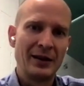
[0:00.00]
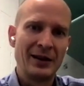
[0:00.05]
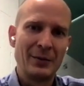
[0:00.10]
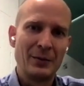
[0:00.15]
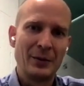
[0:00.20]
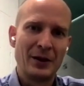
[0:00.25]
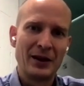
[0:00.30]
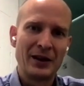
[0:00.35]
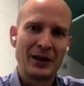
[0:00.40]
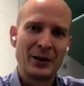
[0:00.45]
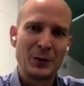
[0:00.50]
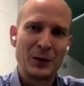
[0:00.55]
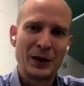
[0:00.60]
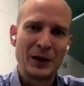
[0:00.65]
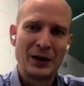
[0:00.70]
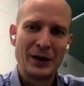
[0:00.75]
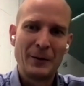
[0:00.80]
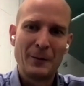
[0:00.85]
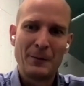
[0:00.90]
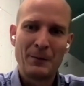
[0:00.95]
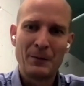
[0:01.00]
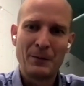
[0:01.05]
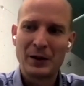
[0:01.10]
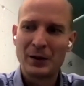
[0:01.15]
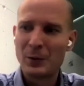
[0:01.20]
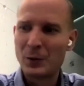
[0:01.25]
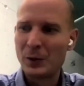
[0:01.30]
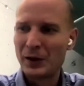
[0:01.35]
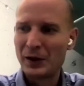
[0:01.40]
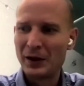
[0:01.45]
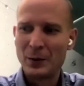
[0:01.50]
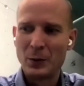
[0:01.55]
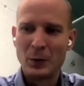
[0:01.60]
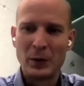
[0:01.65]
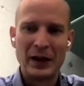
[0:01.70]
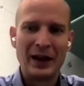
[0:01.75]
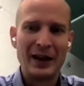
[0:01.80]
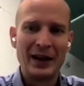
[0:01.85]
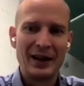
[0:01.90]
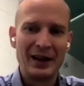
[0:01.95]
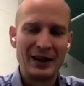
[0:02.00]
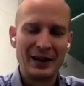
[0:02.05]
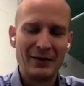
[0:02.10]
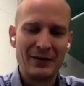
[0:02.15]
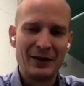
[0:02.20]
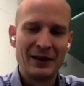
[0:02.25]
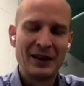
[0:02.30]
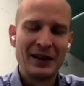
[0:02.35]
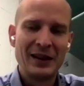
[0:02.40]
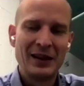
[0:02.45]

in the market where where where I live.